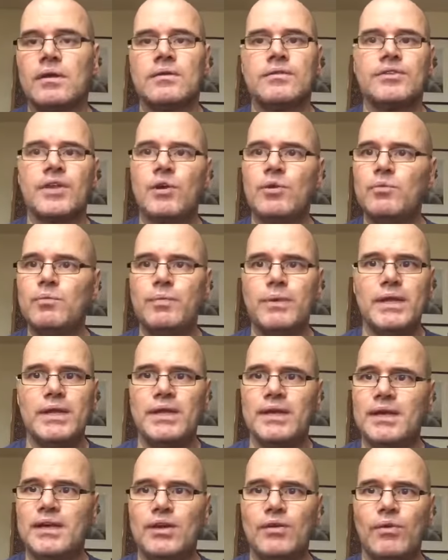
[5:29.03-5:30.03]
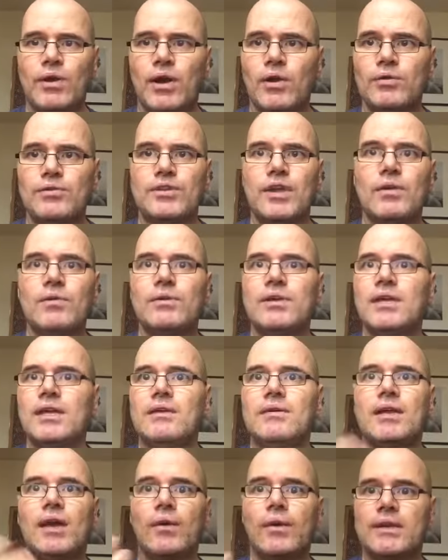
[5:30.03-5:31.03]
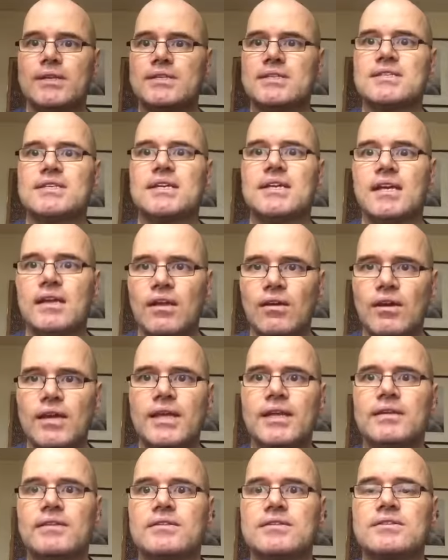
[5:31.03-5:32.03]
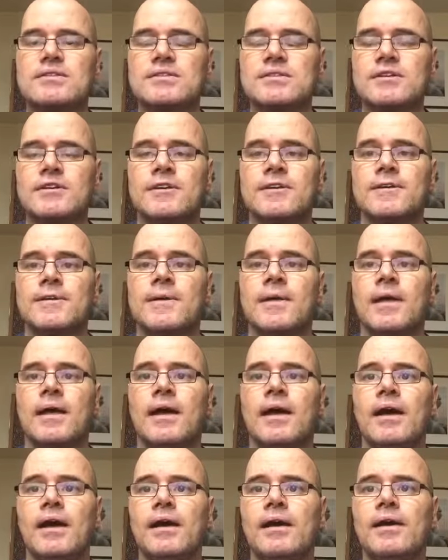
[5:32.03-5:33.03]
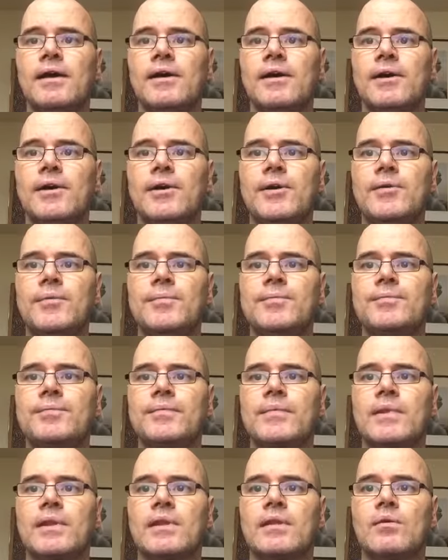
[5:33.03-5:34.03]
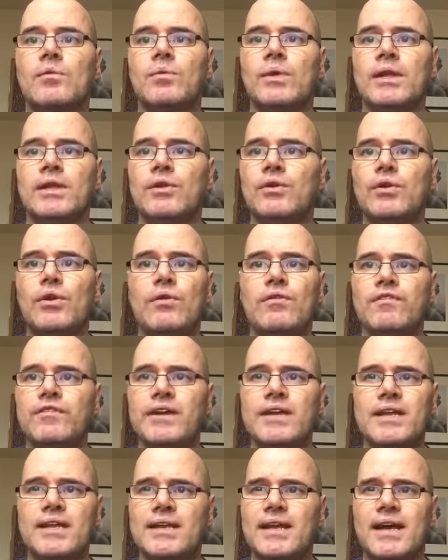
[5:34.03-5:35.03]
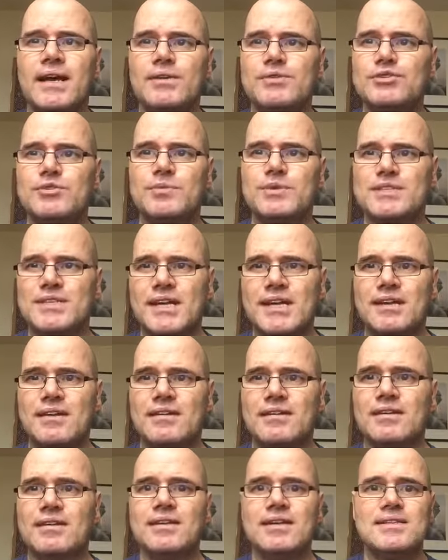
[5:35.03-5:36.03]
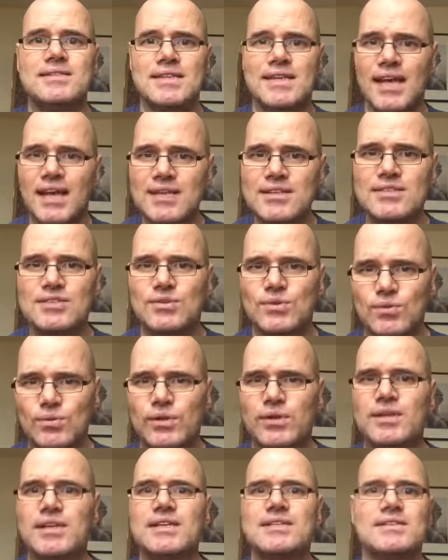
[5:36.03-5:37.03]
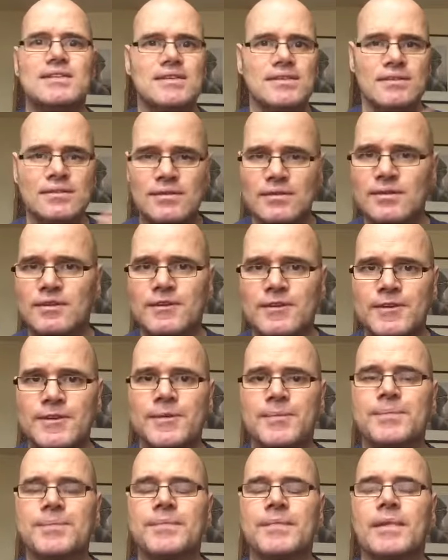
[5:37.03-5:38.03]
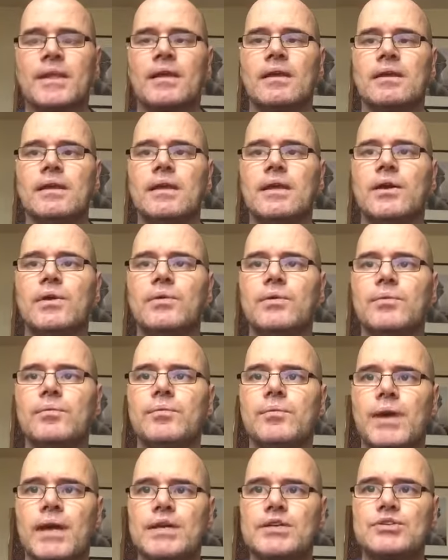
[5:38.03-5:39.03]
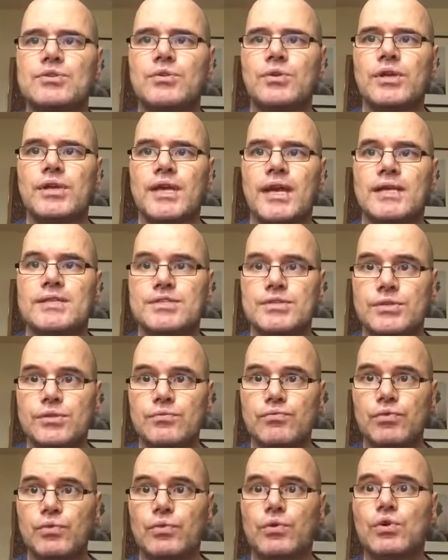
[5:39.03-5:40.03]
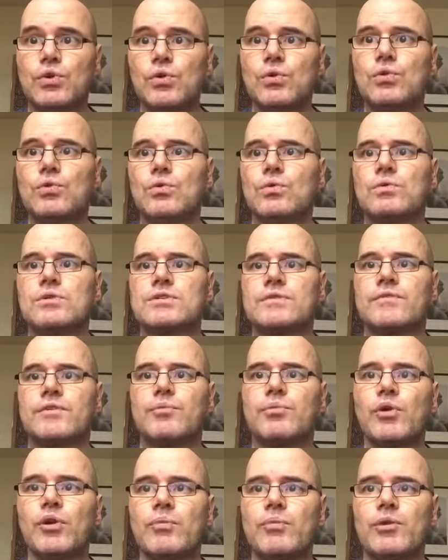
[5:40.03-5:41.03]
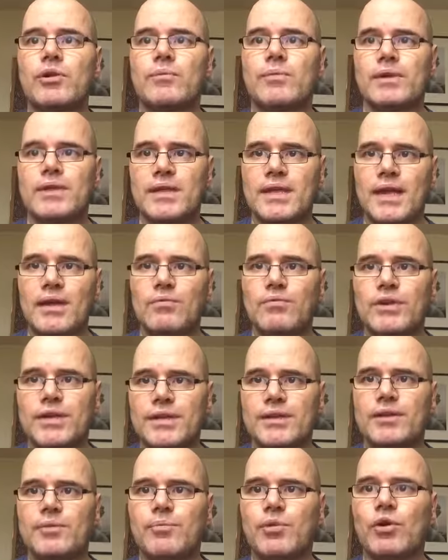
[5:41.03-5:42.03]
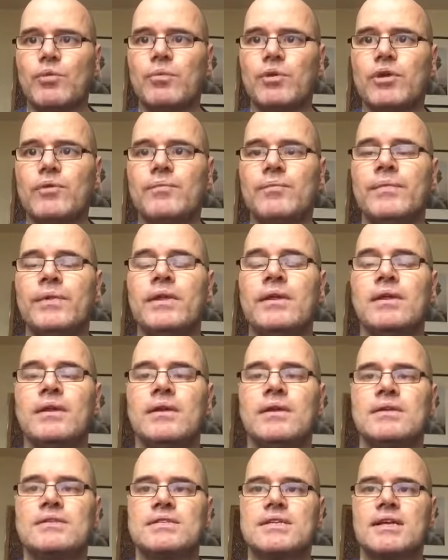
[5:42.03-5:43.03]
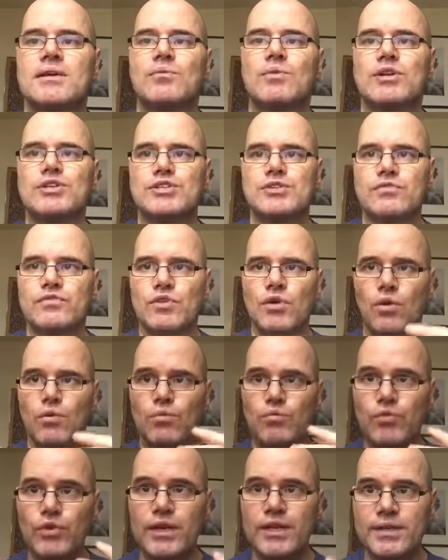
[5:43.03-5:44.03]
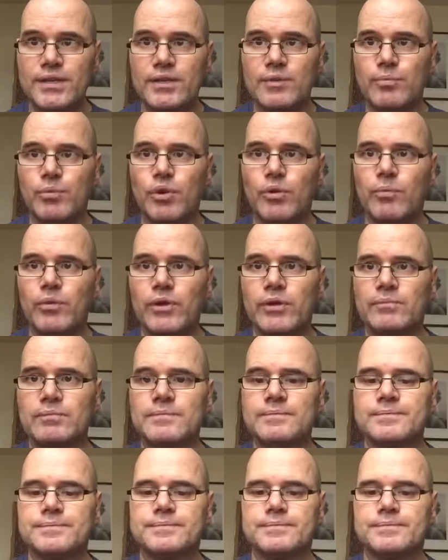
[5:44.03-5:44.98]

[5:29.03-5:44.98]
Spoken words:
Don't be a hero. Don't keep going to see clients when you're not feeling 100%. You need to cancel. You need to, you know, make sure you get to the root cause of the problem and get rid of the problem. So then once you've got rid of the problem,